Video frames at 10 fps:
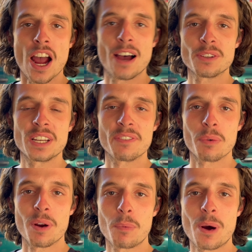how's it
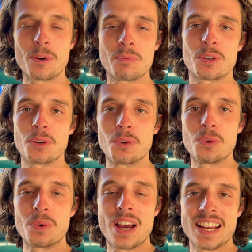everyone? Welcome
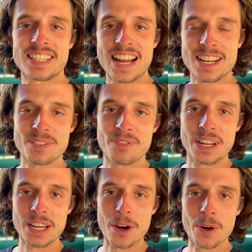to today's
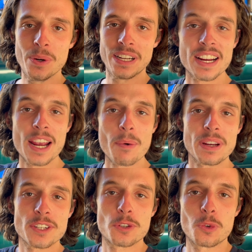video. We're
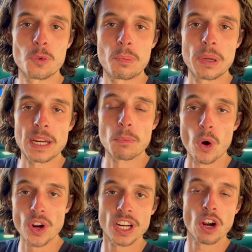going to be
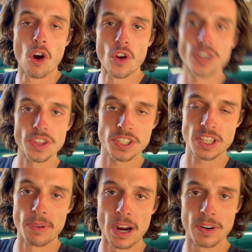working on this
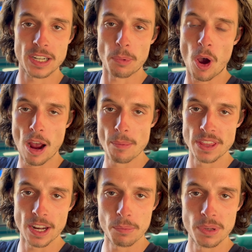WRX behind me
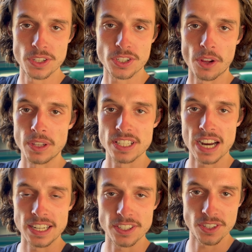that I've been slowly
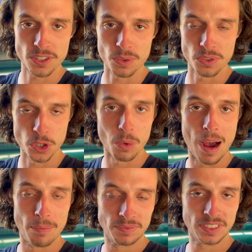starting to sort of do
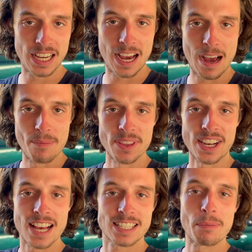up in the
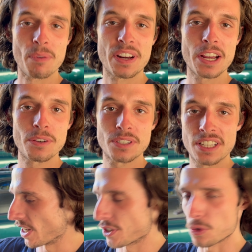last couple of videos.
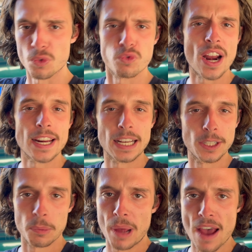sort of running a
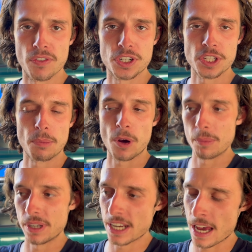little bit average at the
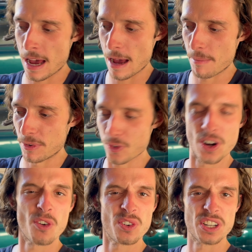moment. We're
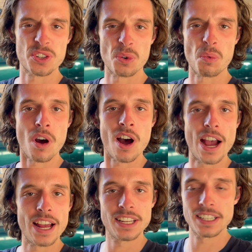not really sure
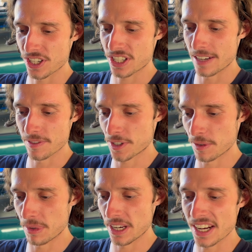why. It just seems to
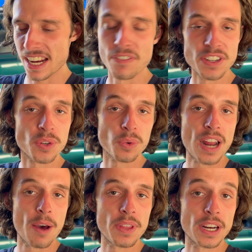be every sort of
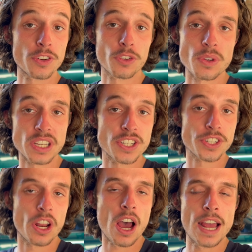now and then it throws the
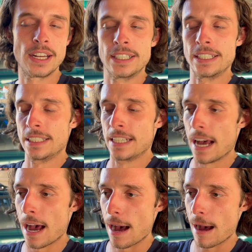engine light
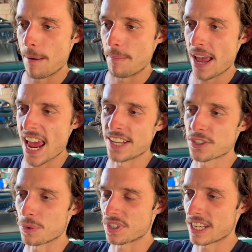and it
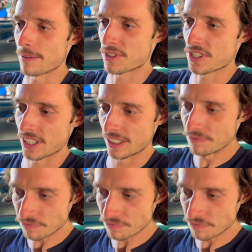sort of seems to